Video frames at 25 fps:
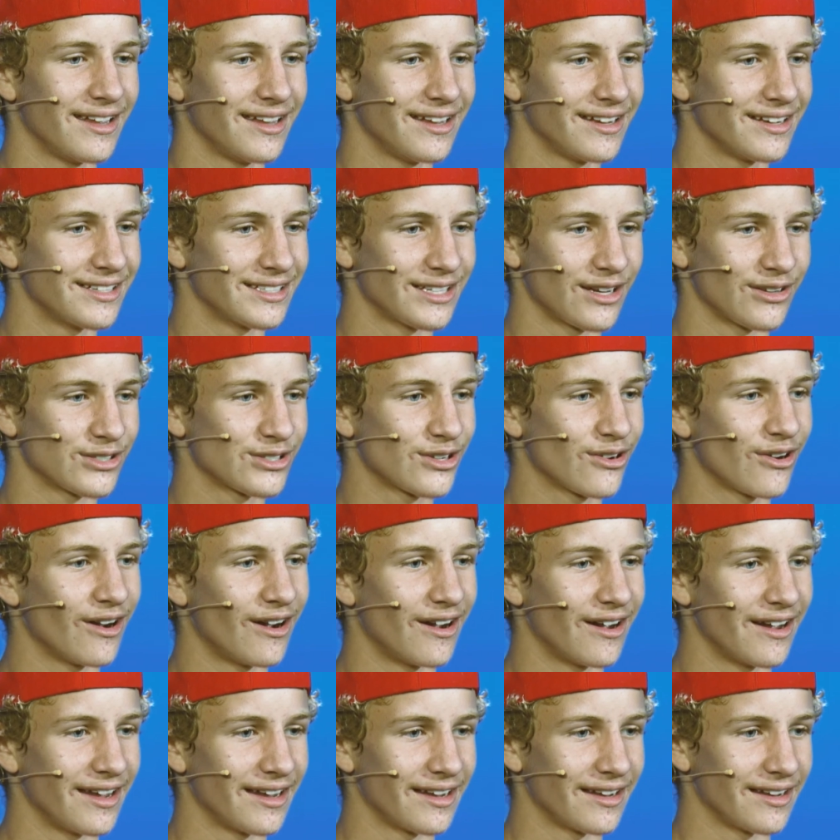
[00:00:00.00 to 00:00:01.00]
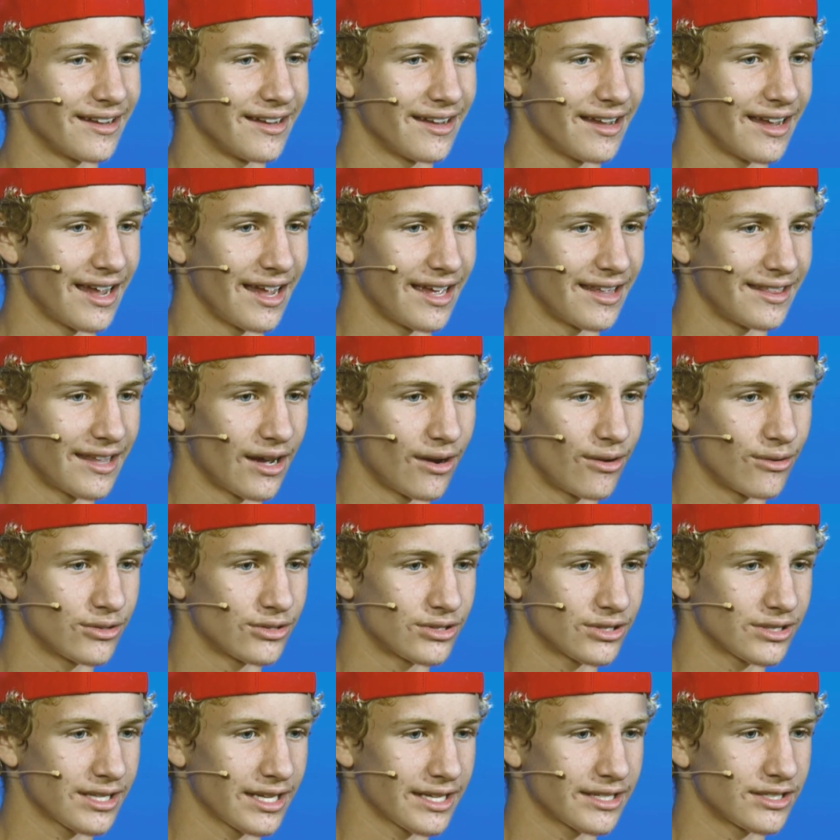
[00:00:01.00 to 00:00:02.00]
because I was crying, and that was
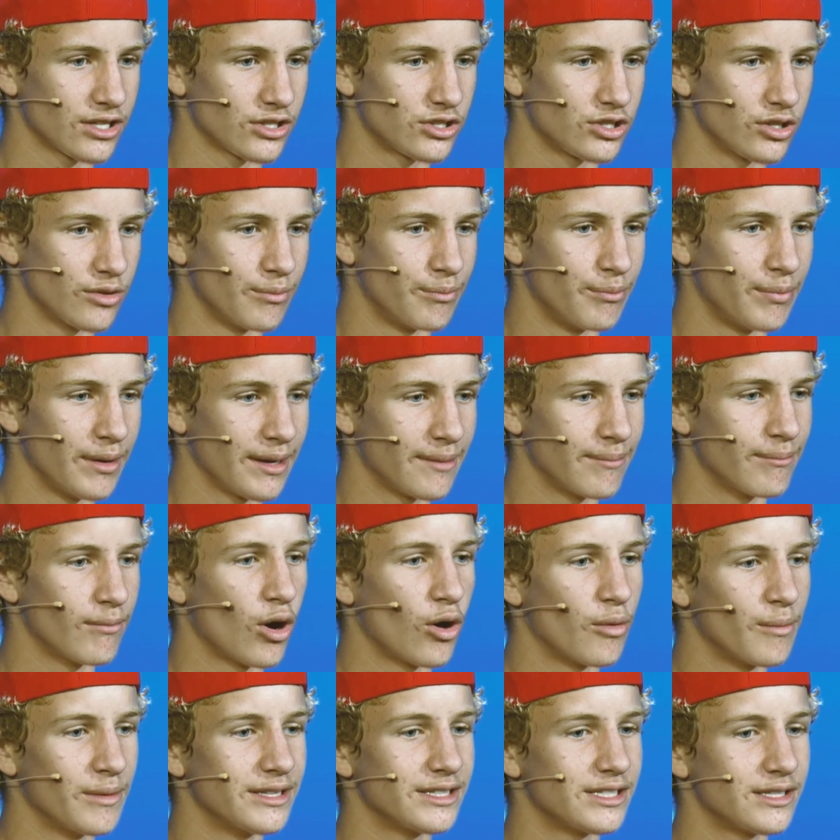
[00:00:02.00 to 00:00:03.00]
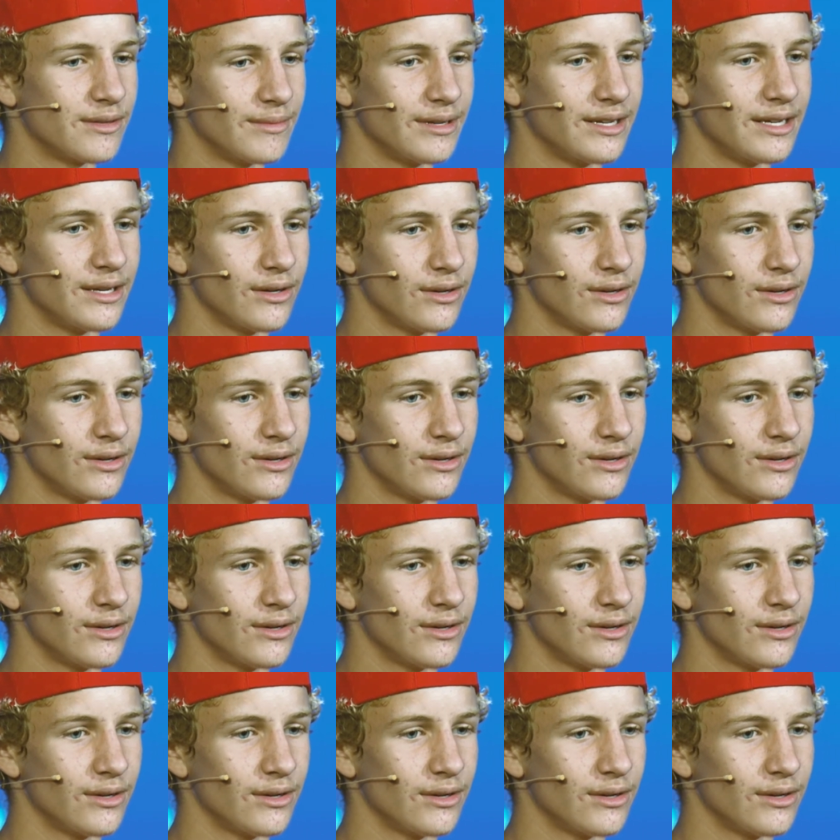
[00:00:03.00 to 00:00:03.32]
just like such a big moment to me.